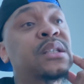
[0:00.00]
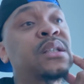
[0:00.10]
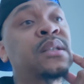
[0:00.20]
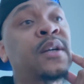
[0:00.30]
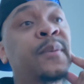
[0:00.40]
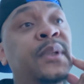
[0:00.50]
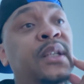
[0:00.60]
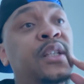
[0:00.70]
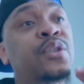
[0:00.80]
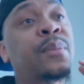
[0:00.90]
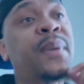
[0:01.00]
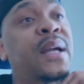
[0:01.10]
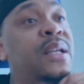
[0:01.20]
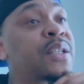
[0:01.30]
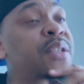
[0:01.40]
He told me to get your
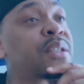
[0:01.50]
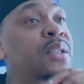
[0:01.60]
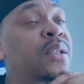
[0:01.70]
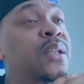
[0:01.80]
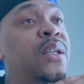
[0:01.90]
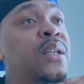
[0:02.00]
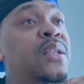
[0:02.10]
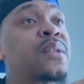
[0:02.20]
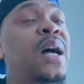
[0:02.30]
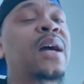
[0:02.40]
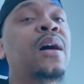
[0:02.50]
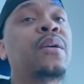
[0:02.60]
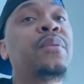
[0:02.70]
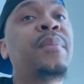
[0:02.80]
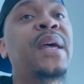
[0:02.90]
badges. So I called
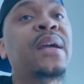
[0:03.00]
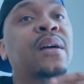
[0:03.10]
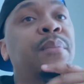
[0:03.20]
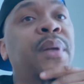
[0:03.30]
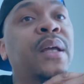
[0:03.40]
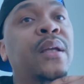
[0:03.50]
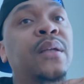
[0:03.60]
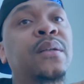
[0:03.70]
him back. I'm like,